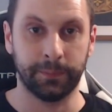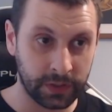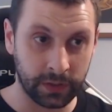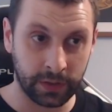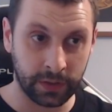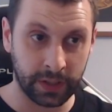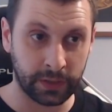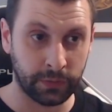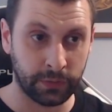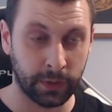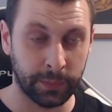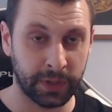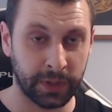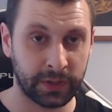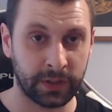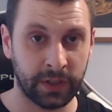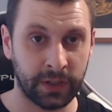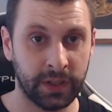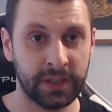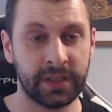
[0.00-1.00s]
So thanks very
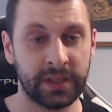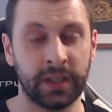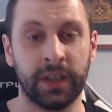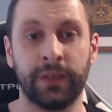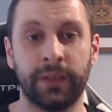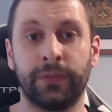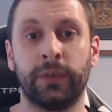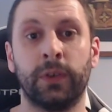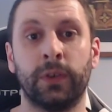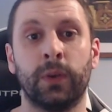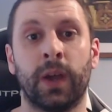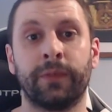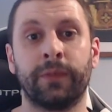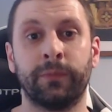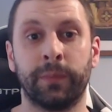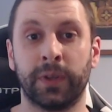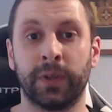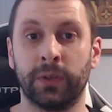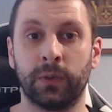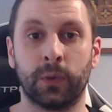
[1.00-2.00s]
much, guys. If you
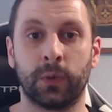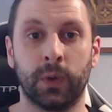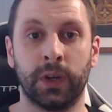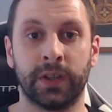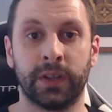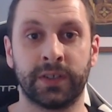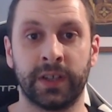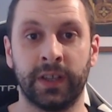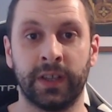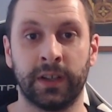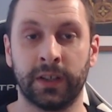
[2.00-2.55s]
haven't been on QWERTY,